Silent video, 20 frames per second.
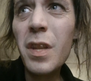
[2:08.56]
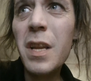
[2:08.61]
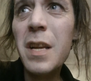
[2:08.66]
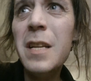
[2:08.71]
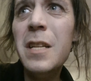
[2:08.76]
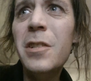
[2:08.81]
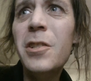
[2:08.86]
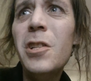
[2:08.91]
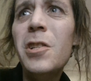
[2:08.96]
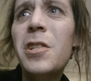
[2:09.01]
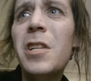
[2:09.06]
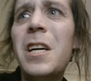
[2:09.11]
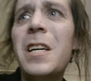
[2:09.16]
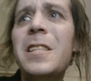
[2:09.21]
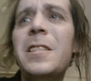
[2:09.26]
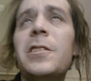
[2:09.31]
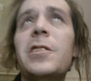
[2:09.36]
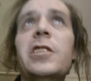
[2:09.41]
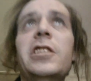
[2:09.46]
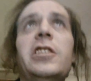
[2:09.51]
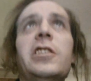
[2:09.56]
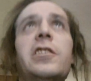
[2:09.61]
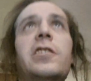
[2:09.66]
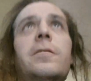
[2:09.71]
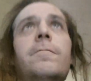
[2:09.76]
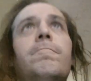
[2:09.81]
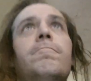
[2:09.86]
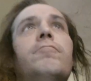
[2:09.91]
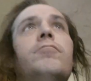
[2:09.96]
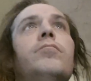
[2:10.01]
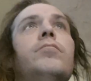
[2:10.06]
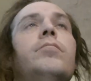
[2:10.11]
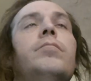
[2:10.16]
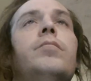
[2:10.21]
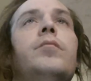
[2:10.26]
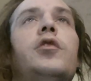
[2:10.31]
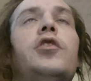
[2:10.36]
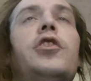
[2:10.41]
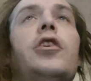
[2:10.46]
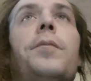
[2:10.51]
It's just honestly just
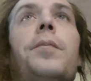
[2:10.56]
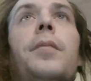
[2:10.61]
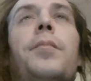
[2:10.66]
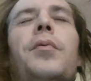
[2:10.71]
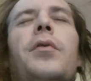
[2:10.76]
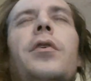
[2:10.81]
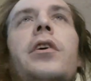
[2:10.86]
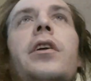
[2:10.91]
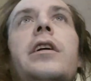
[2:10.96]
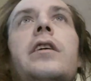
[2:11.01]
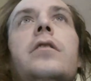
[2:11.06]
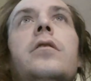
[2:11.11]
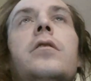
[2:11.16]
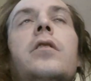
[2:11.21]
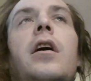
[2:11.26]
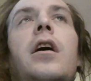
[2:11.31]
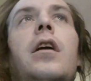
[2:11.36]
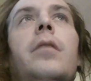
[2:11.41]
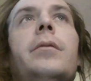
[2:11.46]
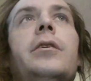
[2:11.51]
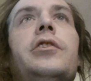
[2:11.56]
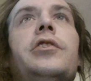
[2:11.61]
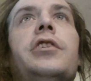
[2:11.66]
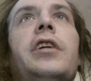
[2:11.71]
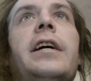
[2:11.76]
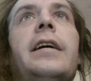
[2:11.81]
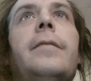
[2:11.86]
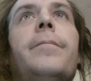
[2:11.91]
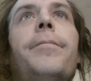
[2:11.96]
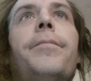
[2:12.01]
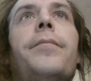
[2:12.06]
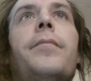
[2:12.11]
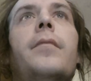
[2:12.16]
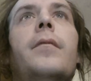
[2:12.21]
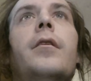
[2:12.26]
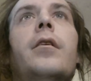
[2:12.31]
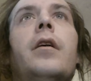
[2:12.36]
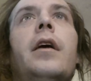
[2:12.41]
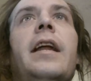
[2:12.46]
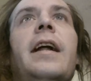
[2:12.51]
super political garbage now.
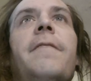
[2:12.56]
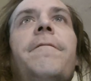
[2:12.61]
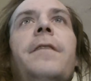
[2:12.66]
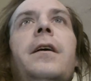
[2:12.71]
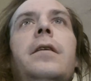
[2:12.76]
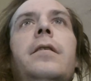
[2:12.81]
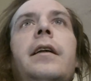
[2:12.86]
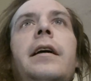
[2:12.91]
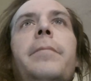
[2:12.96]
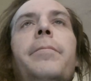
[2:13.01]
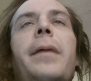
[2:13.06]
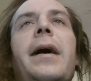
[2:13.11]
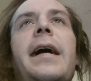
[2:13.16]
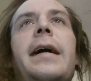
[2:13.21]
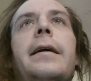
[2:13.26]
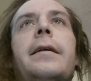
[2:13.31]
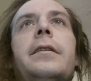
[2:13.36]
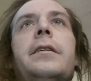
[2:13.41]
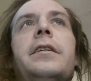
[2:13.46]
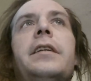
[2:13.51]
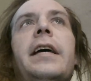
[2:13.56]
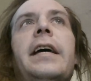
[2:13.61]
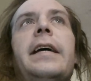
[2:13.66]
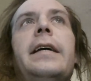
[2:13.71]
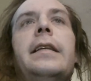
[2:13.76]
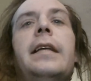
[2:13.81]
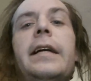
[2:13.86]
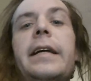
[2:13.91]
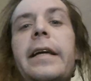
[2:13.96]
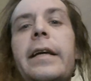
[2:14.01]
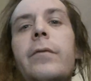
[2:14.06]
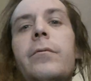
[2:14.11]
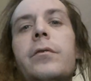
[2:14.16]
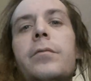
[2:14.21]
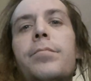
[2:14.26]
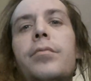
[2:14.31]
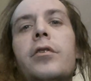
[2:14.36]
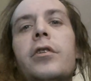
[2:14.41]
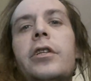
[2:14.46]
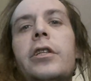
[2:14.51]
And I felt like back in the day, like it was
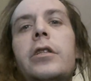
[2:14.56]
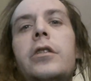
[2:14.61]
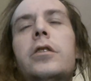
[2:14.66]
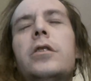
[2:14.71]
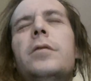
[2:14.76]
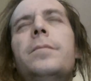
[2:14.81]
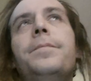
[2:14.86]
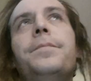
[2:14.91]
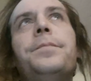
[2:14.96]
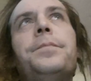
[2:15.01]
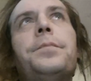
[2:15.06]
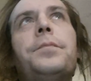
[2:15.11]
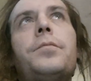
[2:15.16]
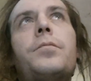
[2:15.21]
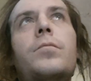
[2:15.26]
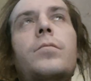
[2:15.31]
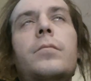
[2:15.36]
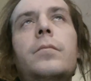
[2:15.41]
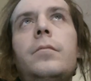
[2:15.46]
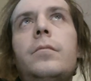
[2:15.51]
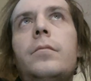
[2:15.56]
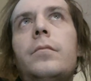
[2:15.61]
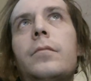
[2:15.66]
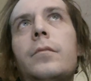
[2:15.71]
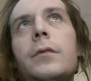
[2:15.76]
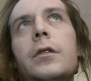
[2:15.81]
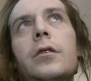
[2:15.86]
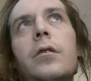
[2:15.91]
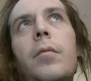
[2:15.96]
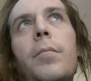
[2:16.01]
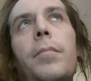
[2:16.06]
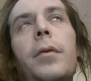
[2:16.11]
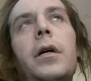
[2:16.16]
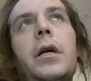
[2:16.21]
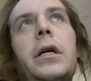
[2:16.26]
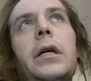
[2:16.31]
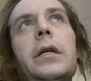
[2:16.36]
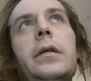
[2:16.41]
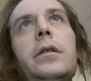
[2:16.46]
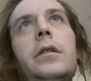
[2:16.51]
political,
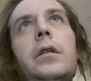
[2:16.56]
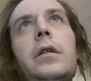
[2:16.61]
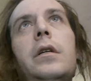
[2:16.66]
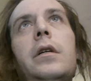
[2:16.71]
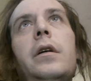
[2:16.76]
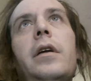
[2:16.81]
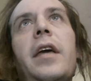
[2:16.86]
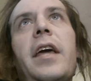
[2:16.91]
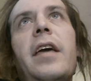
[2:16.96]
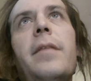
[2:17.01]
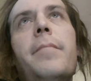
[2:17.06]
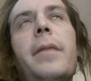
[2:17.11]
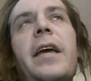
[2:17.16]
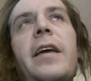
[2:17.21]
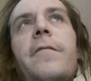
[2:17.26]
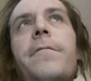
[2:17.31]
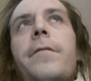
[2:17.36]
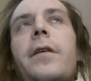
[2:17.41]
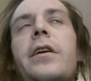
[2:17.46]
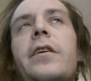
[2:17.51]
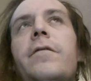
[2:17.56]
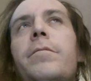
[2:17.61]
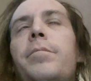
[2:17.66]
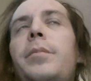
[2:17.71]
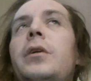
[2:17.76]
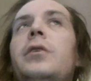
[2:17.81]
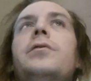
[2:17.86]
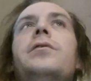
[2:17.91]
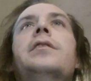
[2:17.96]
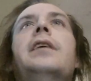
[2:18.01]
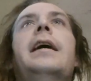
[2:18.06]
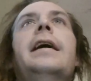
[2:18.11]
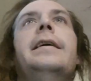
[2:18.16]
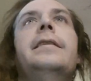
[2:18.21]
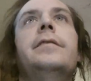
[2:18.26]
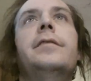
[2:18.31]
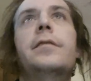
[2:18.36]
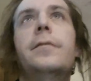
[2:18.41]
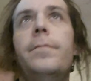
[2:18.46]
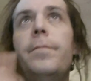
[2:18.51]
but it made fun of both
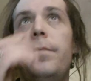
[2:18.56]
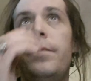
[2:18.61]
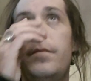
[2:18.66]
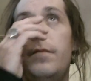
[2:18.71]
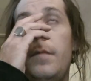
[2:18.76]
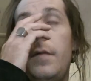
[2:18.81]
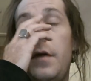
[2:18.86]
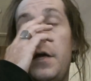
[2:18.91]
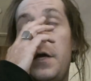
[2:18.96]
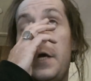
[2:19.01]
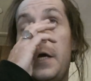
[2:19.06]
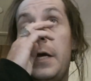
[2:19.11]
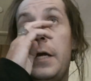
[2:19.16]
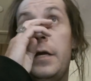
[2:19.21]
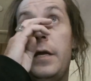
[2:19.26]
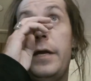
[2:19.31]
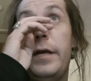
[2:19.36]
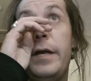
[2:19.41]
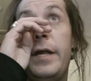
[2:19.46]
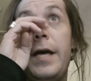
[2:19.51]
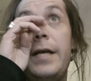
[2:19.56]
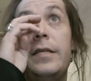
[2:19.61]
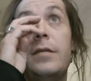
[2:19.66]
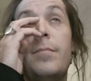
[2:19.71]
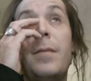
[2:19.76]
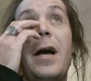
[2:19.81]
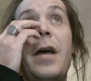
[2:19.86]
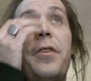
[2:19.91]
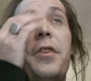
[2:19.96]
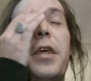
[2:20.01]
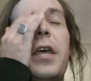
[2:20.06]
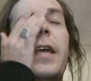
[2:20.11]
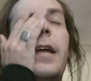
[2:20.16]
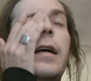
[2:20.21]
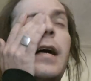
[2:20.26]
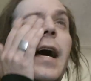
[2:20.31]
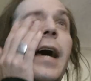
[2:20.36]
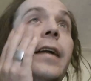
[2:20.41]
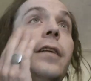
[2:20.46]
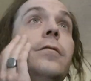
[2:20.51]
sides. And that's my thing.
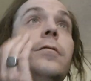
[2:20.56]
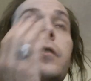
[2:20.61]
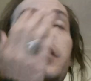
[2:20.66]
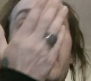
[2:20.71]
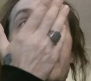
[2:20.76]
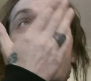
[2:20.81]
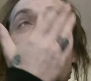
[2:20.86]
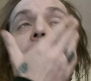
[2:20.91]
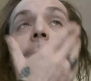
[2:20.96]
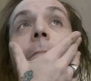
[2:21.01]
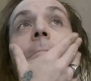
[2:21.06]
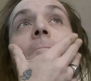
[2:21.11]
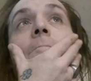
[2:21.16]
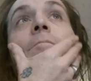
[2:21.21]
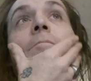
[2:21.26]
I don't care